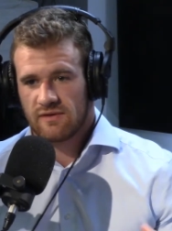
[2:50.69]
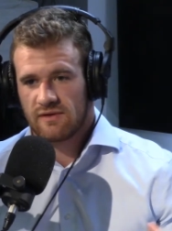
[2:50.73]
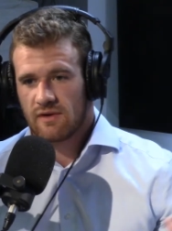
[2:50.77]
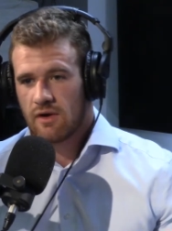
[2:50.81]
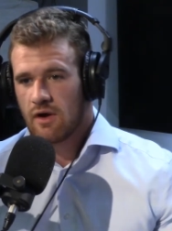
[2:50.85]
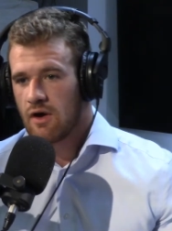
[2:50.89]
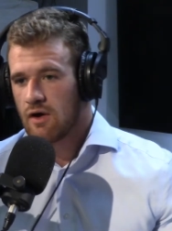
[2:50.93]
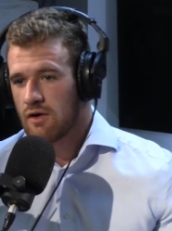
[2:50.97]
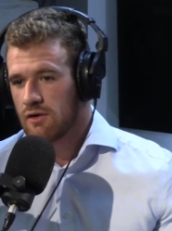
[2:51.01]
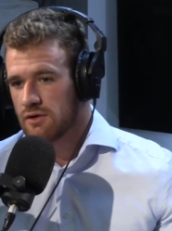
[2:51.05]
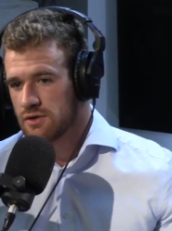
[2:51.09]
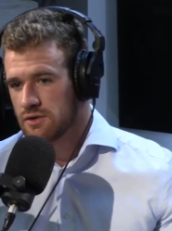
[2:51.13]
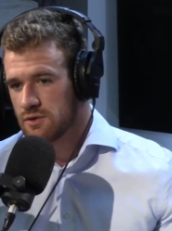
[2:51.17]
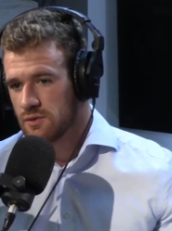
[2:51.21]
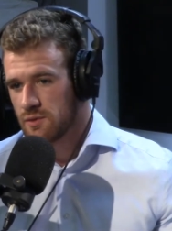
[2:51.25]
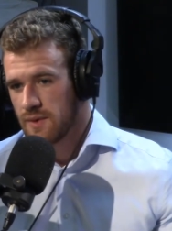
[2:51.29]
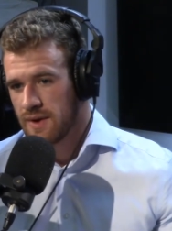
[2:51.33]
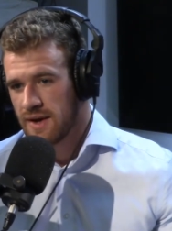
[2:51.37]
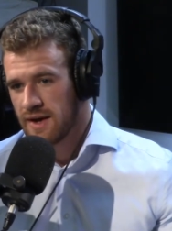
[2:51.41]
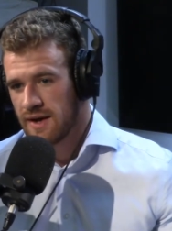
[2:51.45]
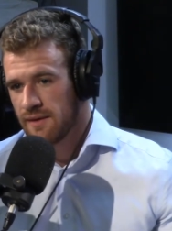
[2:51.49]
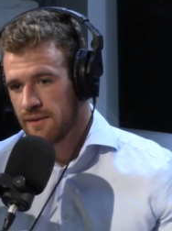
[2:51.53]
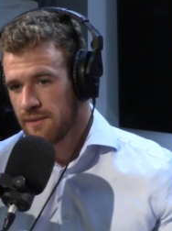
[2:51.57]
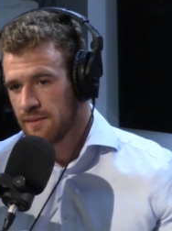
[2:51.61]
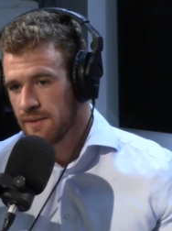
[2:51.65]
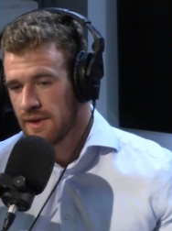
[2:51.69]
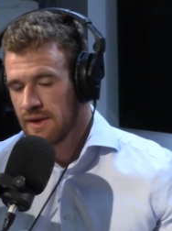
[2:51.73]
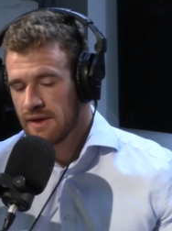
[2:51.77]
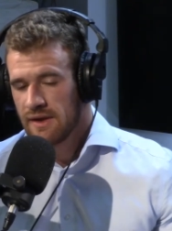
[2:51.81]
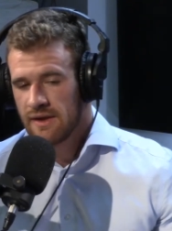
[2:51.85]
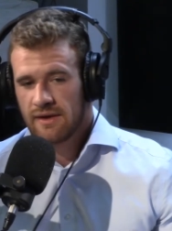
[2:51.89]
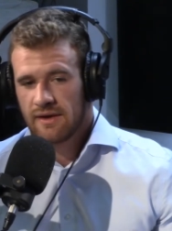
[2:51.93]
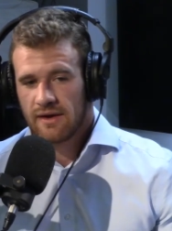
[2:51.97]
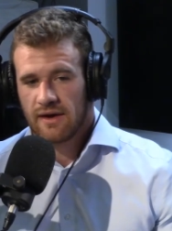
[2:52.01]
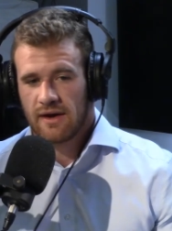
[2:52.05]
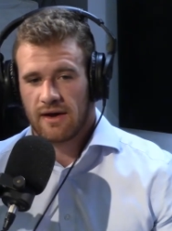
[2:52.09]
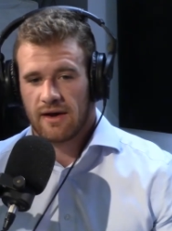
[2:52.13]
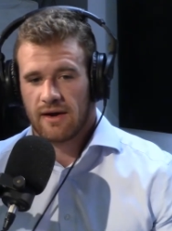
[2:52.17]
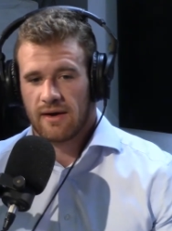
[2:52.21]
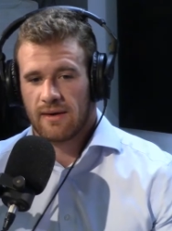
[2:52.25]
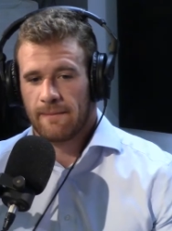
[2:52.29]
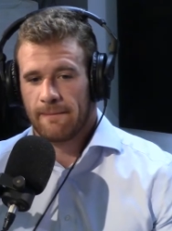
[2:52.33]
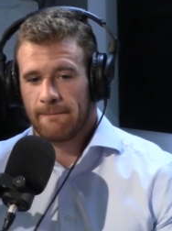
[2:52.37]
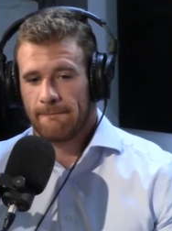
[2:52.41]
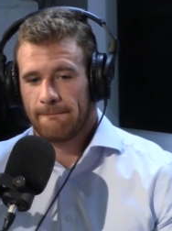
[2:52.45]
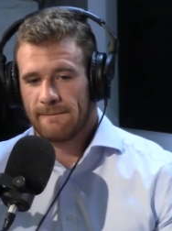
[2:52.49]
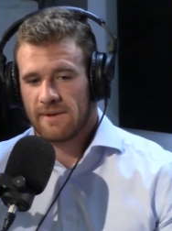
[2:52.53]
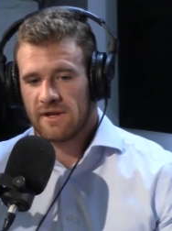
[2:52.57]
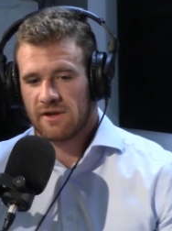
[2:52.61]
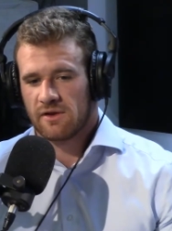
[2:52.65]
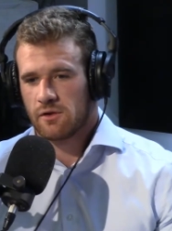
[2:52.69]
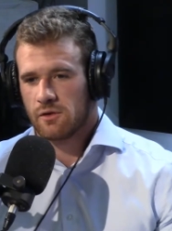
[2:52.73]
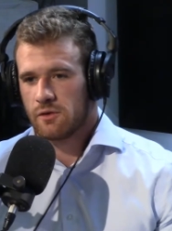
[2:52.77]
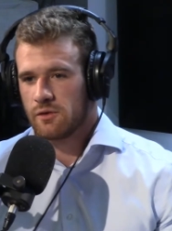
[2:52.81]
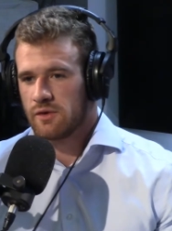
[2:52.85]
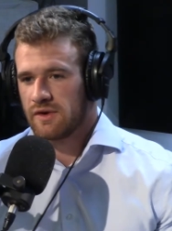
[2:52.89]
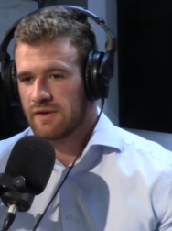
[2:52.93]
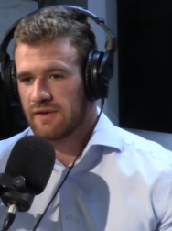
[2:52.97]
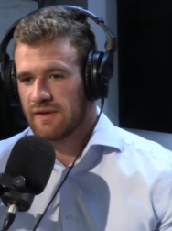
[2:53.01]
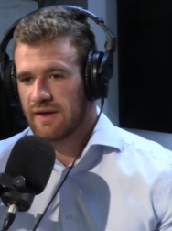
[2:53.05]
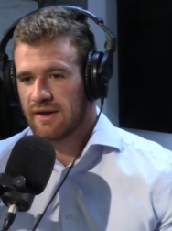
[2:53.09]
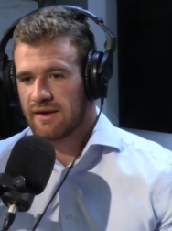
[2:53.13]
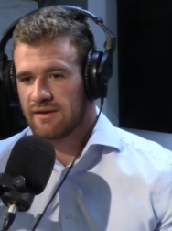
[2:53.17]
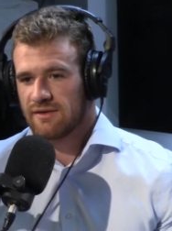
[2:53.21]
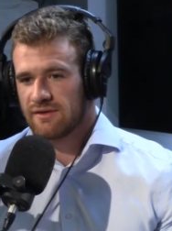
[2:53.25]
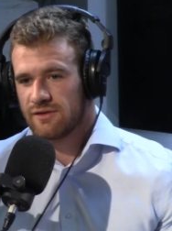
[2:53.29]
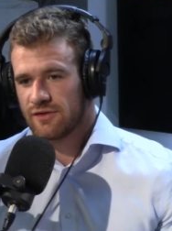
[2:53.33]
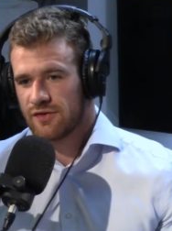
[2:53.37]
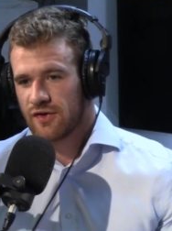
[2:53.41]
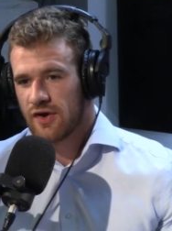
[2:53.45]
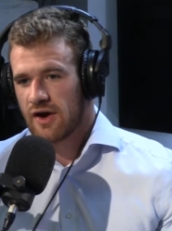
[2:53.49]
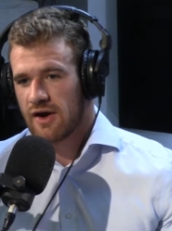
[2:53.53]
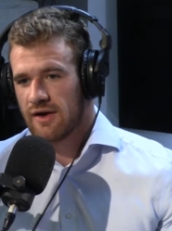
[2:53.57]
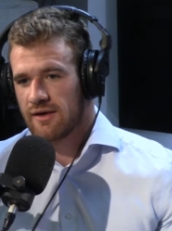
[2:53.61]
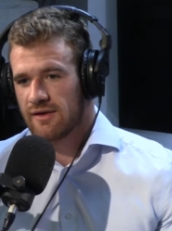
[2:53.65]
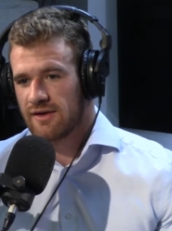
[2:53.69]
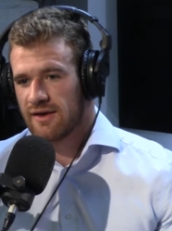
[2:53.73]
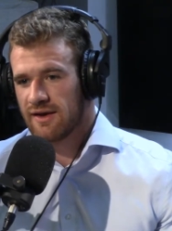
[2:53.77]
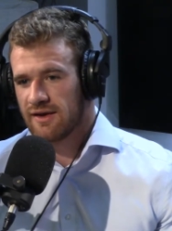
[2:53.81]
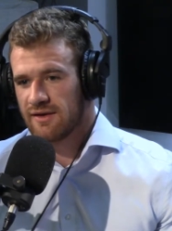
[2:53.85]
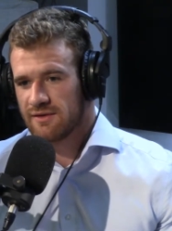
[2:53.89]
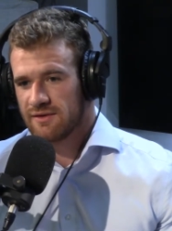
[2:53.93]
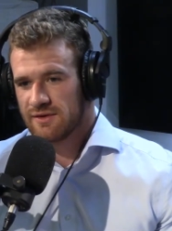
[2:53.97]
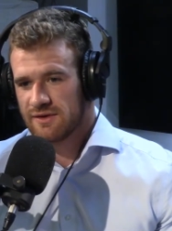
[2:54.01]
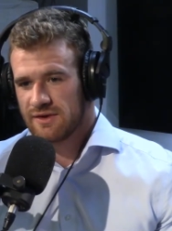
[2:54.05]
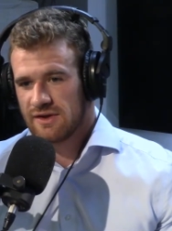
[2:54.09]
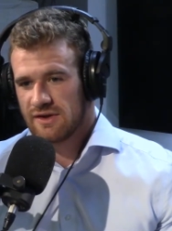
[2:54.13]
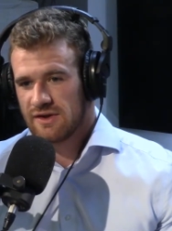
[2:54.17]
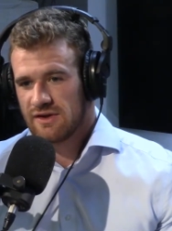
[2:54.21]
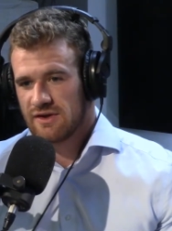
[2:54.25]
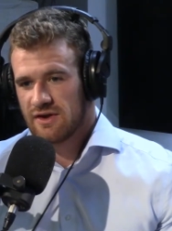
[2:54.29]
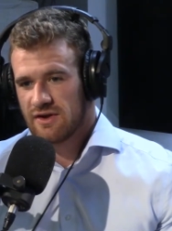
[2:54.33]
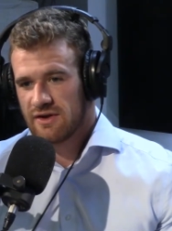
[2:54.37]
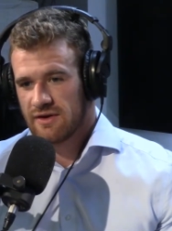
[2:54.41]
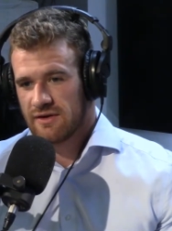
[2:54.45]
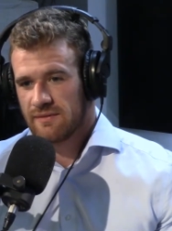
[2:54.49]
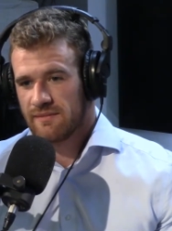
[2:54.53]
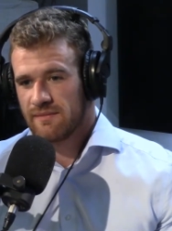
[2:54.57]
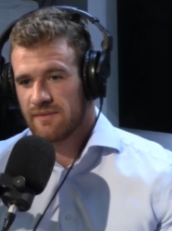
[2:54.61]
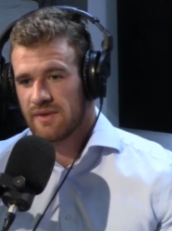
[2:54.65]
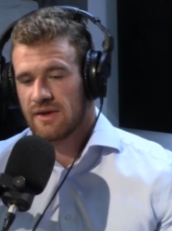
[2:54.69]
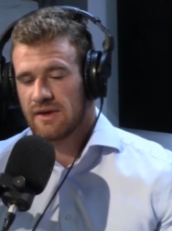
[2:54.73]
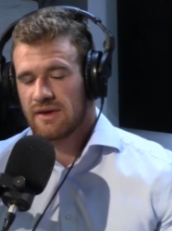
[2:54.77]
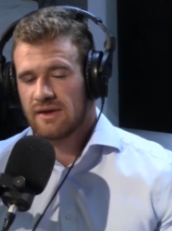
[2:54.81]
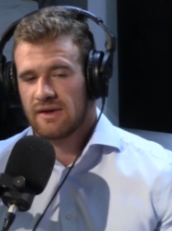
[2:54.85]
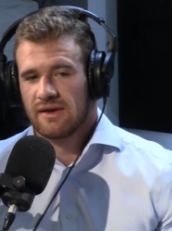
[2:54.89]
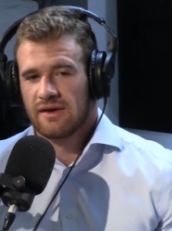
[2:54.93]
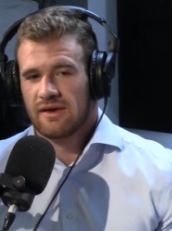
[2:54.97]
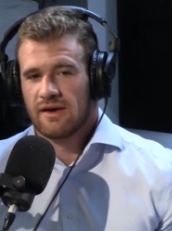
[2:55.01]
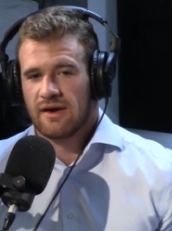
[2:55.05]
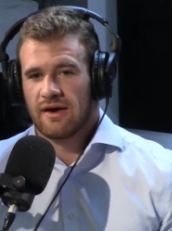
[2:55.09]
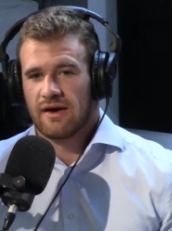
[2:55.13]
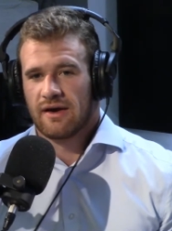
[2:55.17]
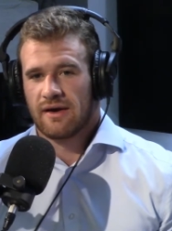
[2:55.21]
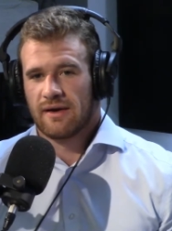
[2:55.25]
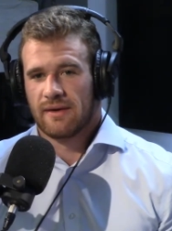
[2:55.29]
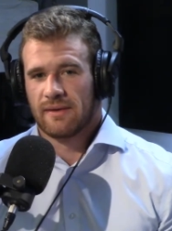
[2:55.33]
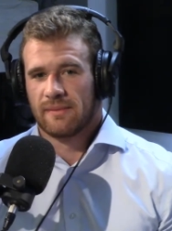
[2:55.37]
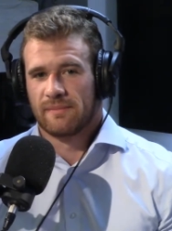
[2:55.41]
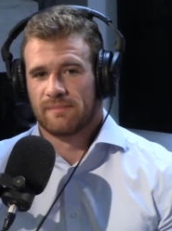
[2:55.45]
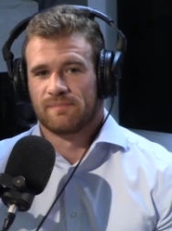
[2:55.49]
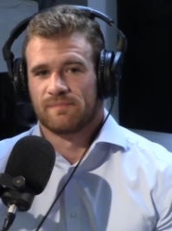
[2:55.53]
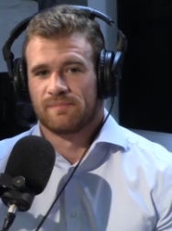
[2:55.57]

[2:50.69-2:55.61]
haul it away, um, including that dog kennel in the yard. Um,